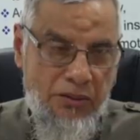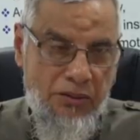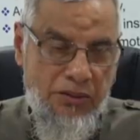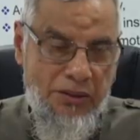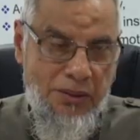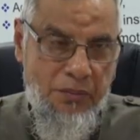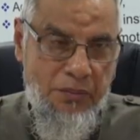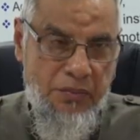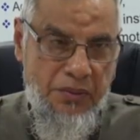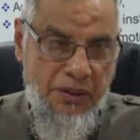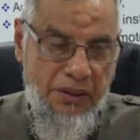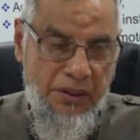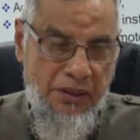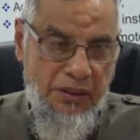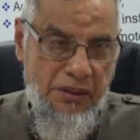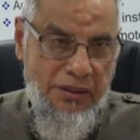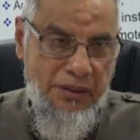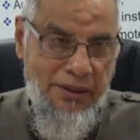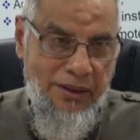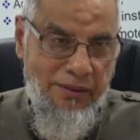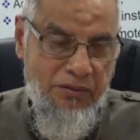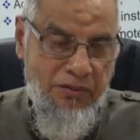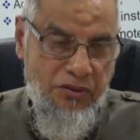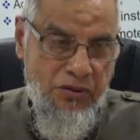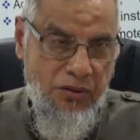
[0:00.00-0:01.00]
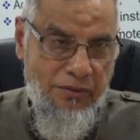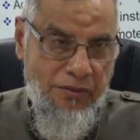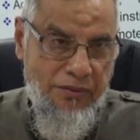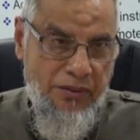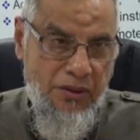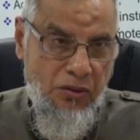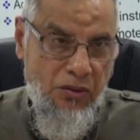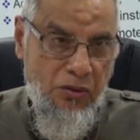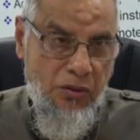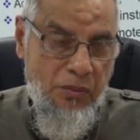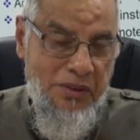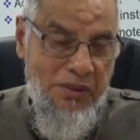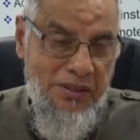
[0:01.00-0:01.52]
out something in terms of the
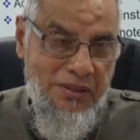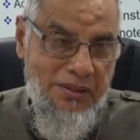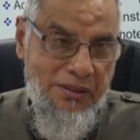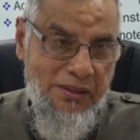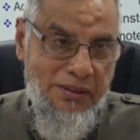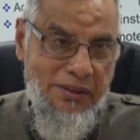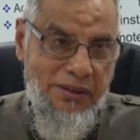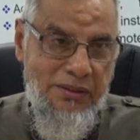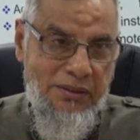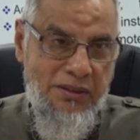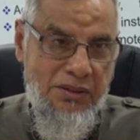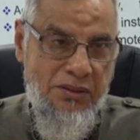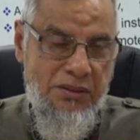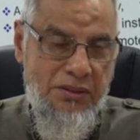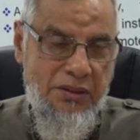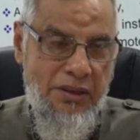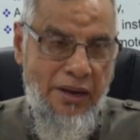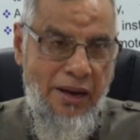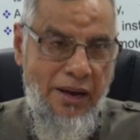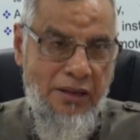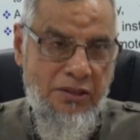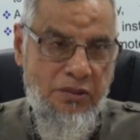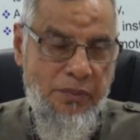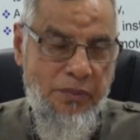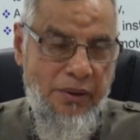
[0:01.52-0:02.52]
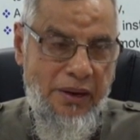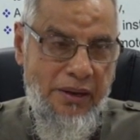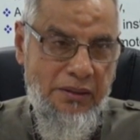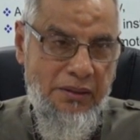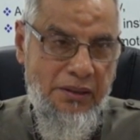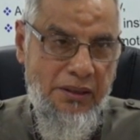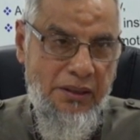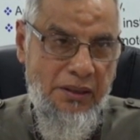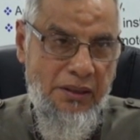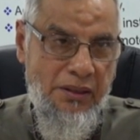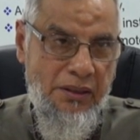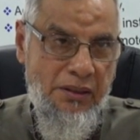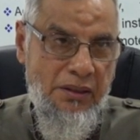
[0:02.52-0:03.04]
commission that is charged by
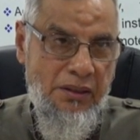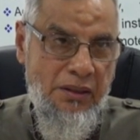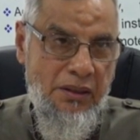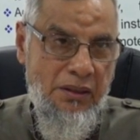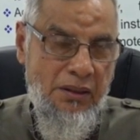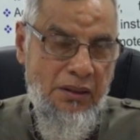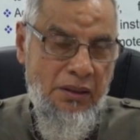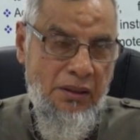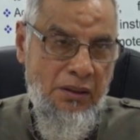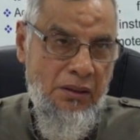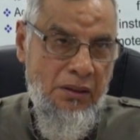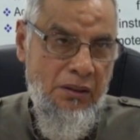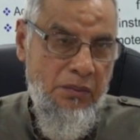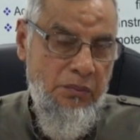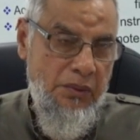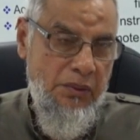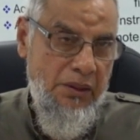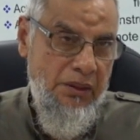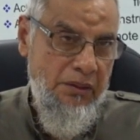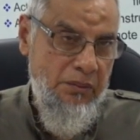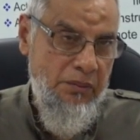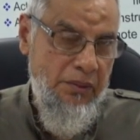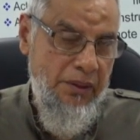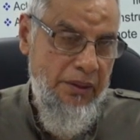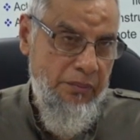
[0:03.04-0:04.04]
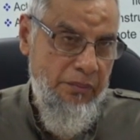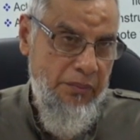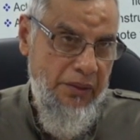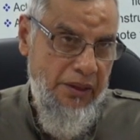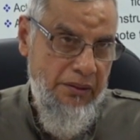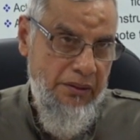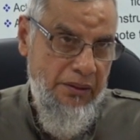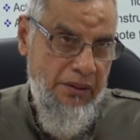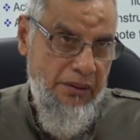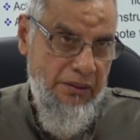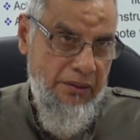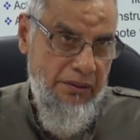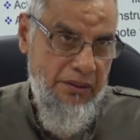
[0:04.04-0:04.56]
the
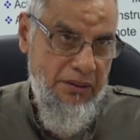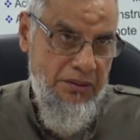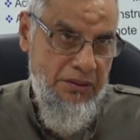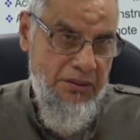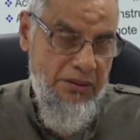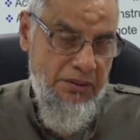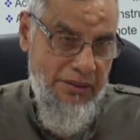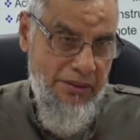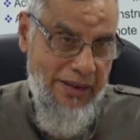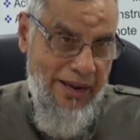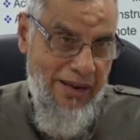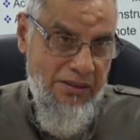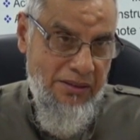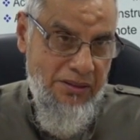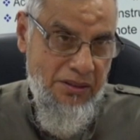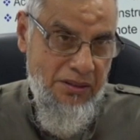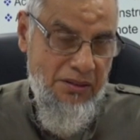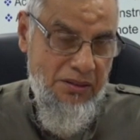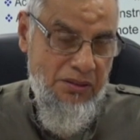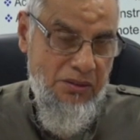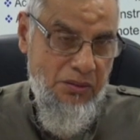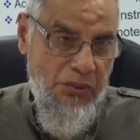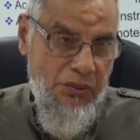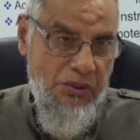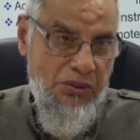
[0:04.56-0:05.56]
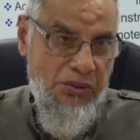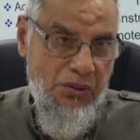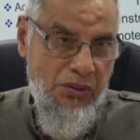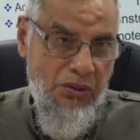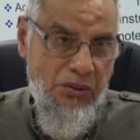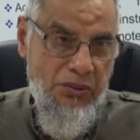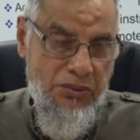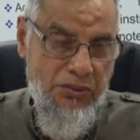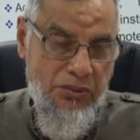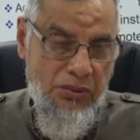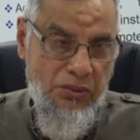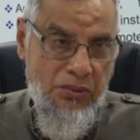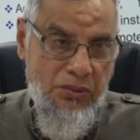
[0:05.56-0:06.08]
real estate agents, which
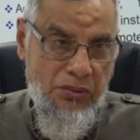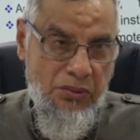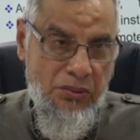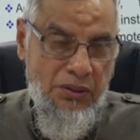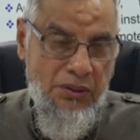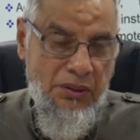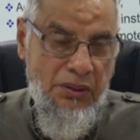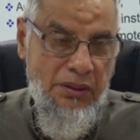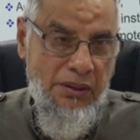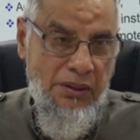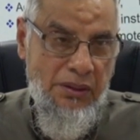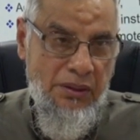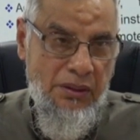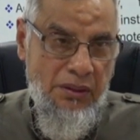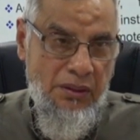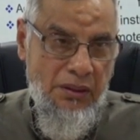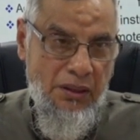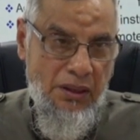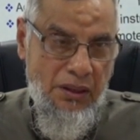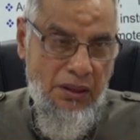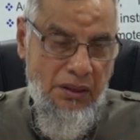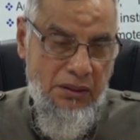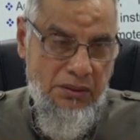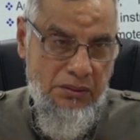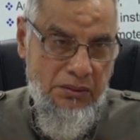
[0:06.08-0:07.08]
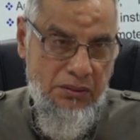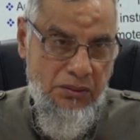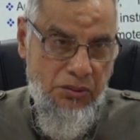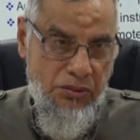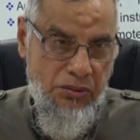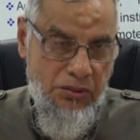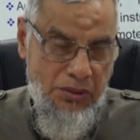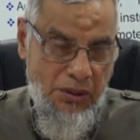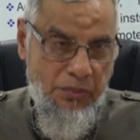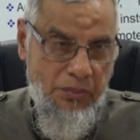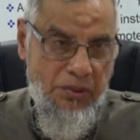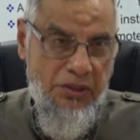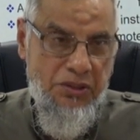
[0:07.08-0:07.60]
also to
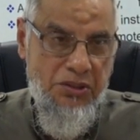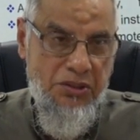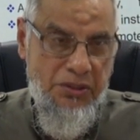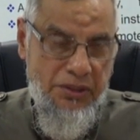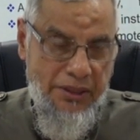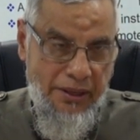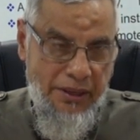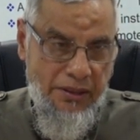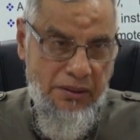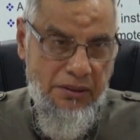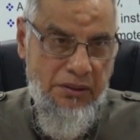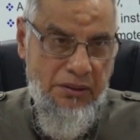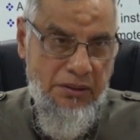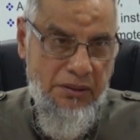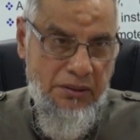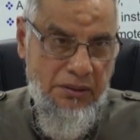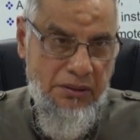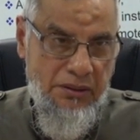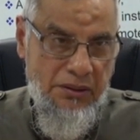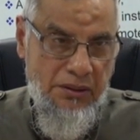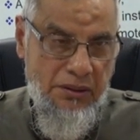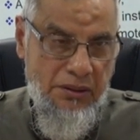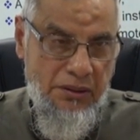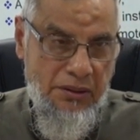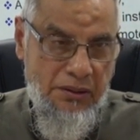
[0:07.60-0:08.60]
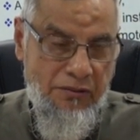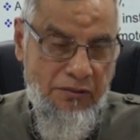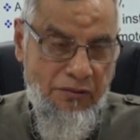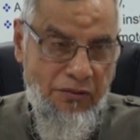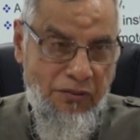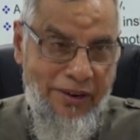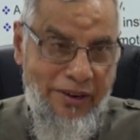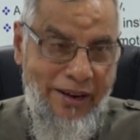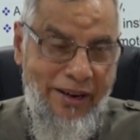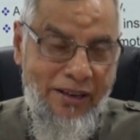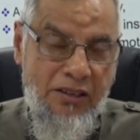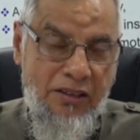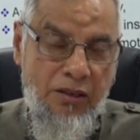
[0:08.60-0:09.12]
some extent
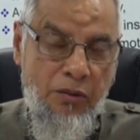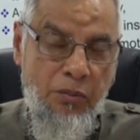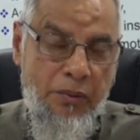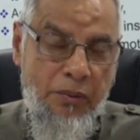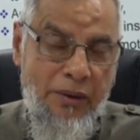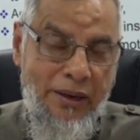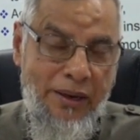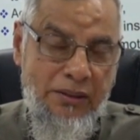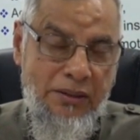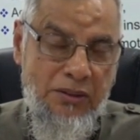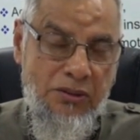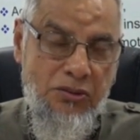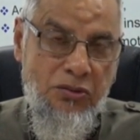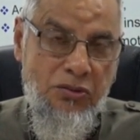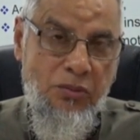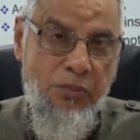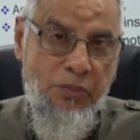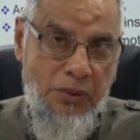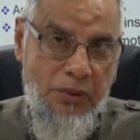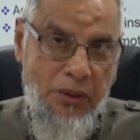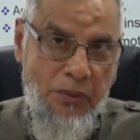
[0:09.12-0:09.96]
inflate the prices of